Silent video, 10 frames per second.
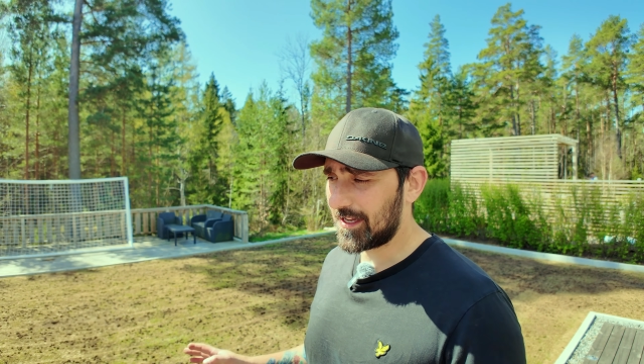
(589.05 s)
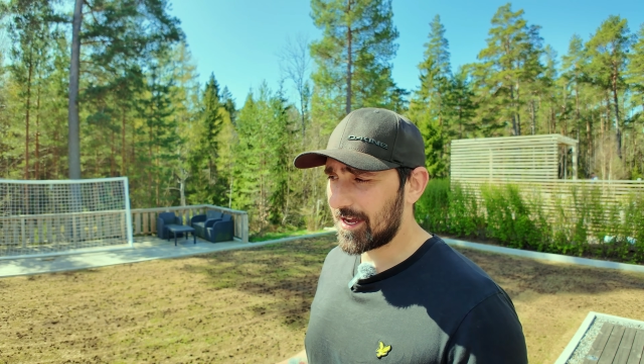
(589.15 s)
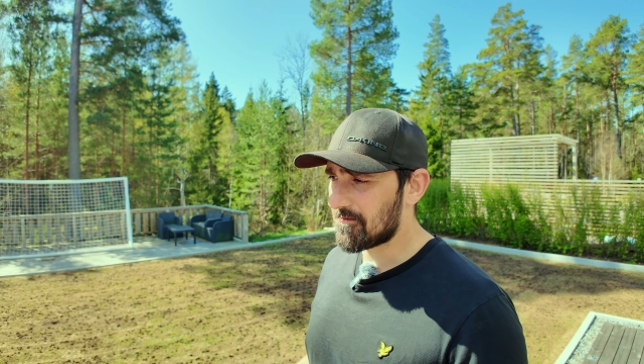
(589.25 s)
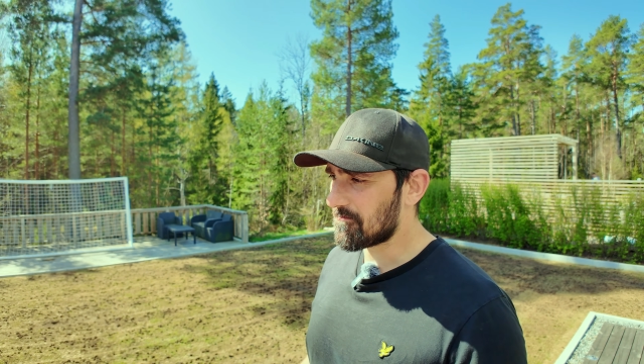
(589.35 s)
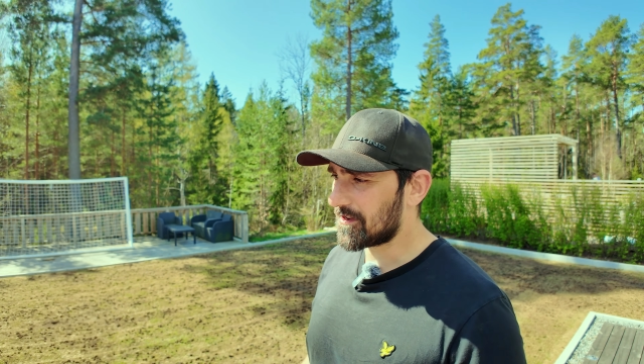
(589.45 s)

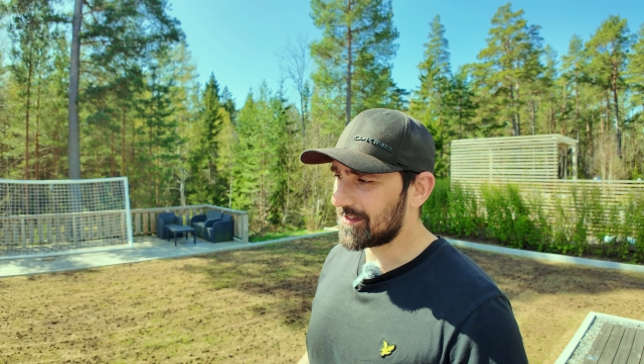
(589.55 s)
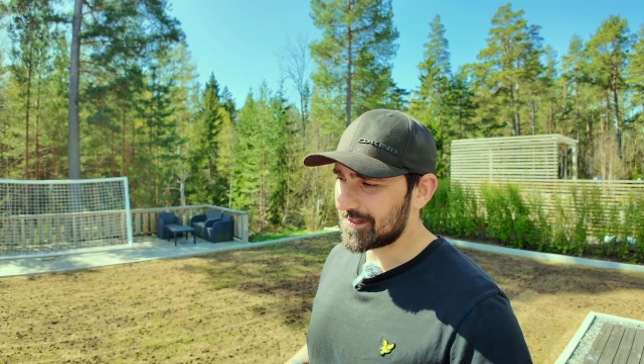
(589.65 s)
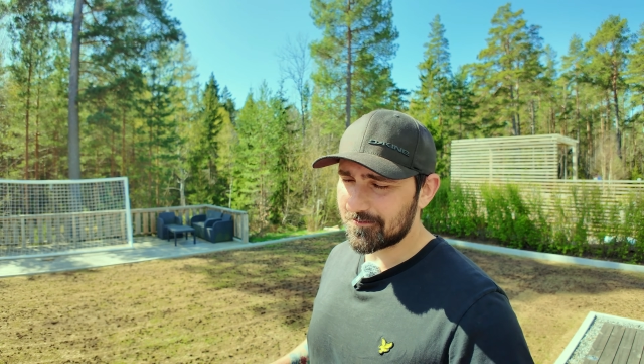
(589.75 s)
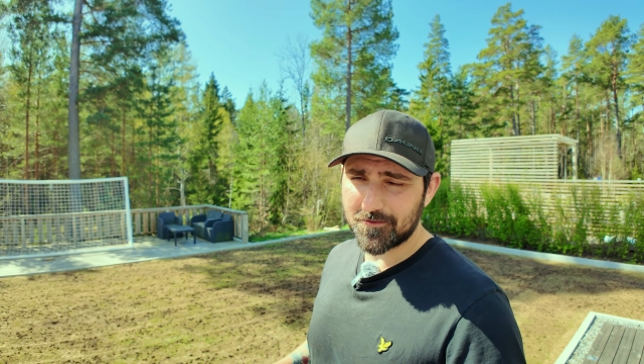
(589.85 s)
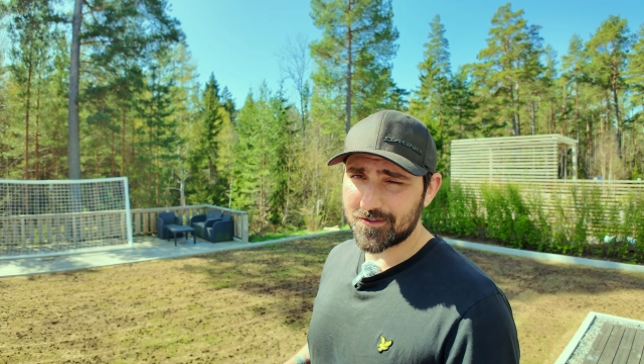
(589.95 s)
time because
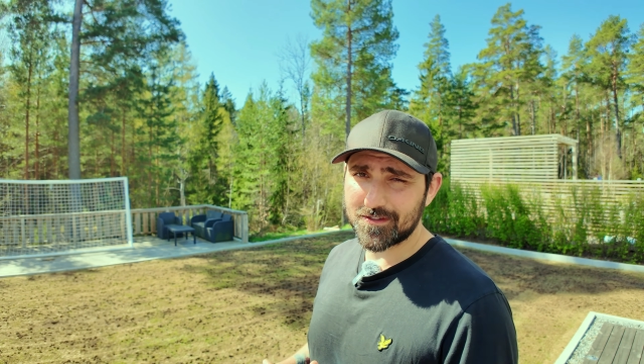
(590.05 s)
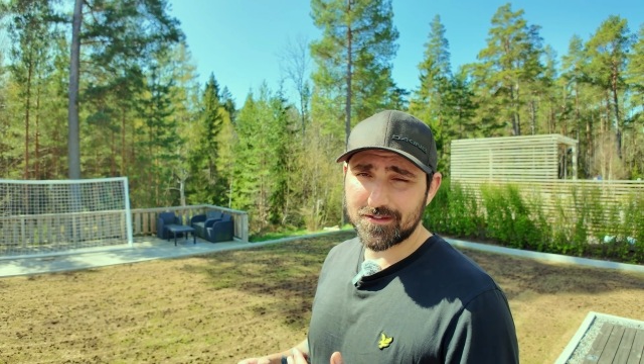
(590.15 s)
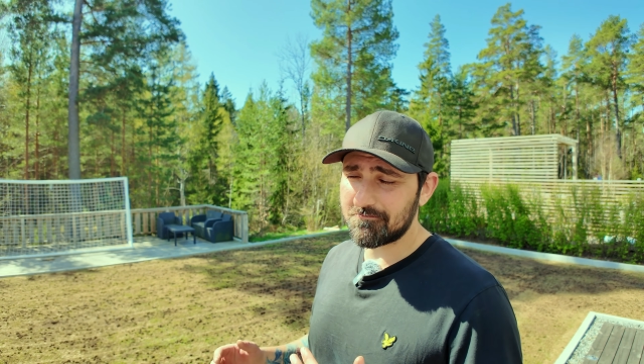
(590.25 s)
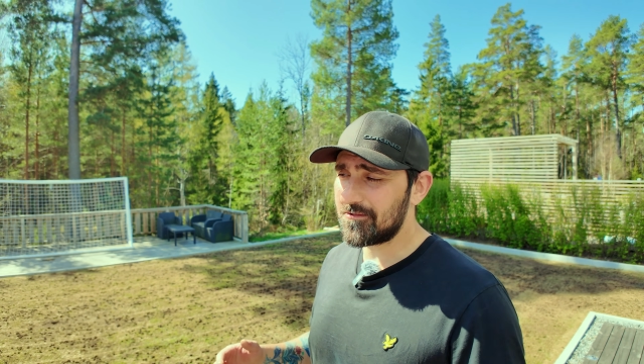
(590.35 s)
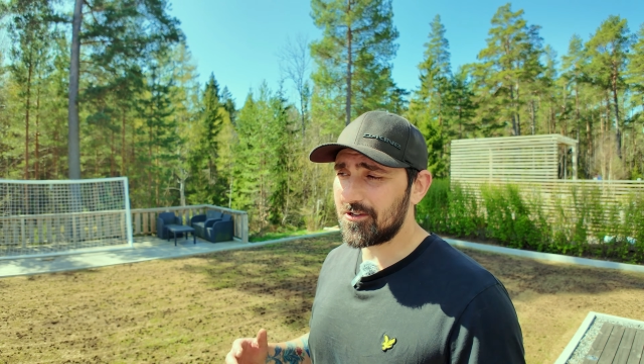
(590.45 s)
it was
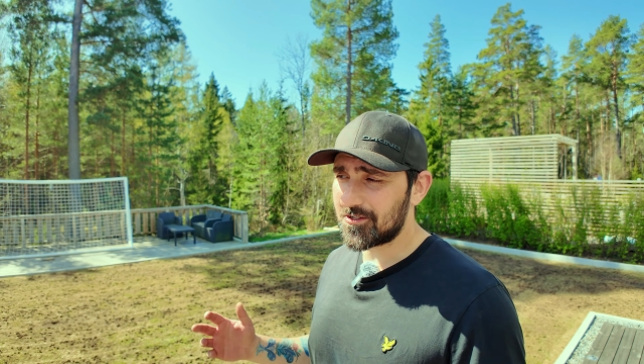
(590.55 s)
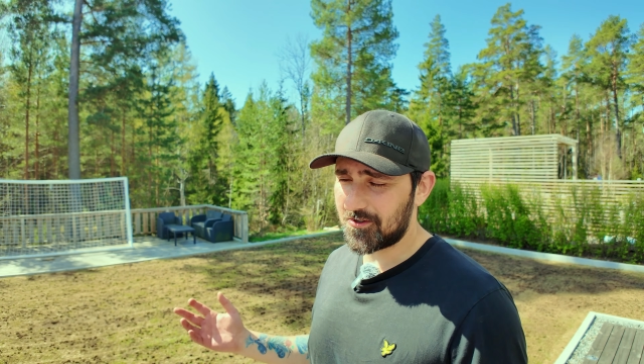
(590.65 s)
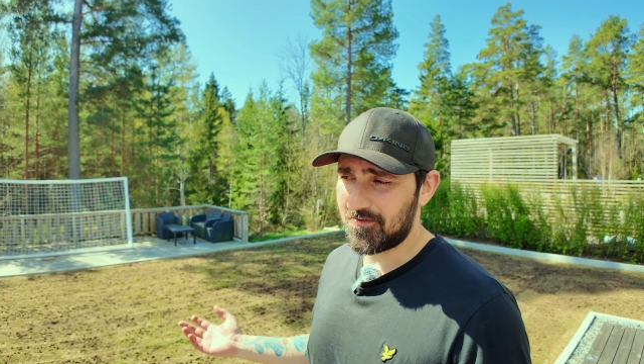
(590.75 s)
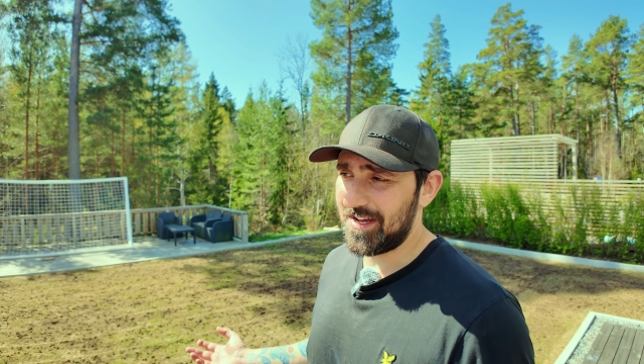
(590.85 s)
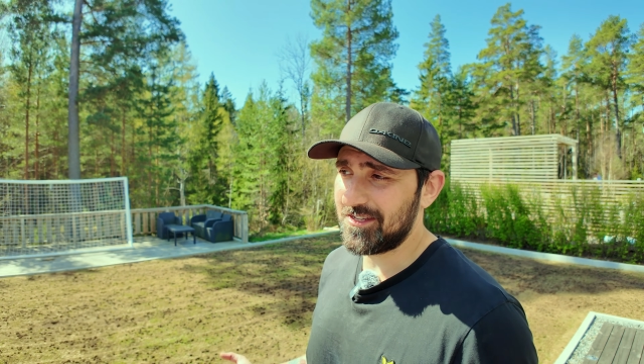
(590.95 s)
just
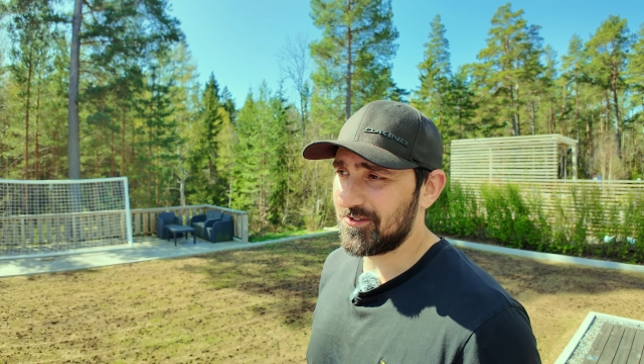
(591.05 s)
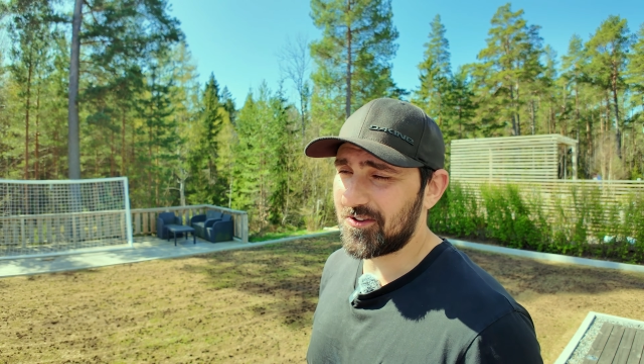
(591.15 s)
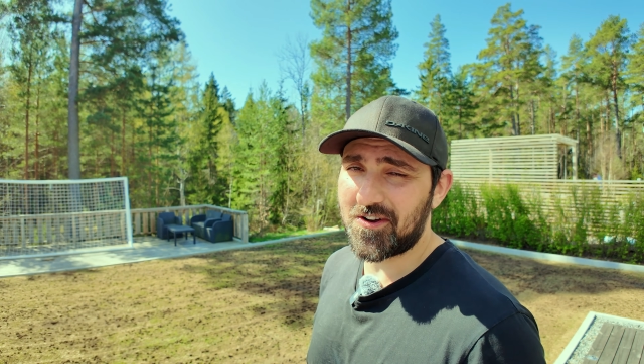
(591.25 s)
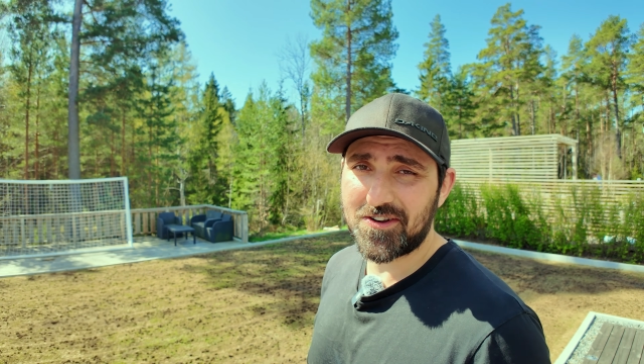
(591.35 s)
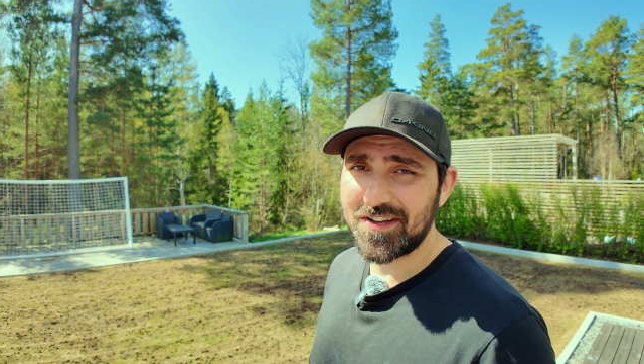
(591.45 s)
so nice to
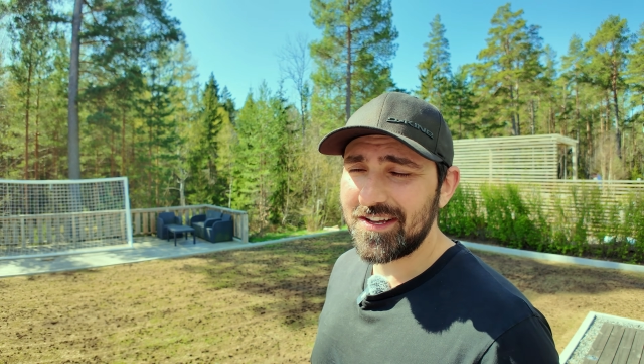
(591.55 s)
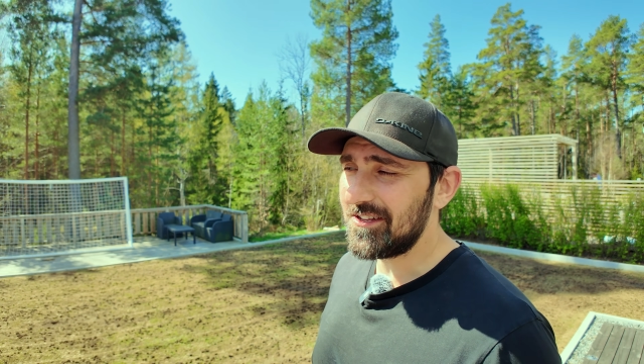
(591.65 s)
talk